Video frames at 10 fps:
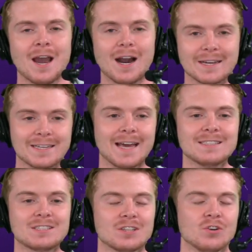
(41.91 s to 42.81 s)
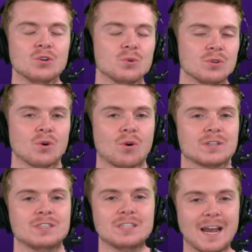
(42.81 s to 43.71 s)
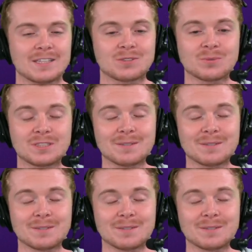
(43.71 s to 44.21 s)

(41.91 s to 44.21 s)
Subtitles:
against the New York Jets, which,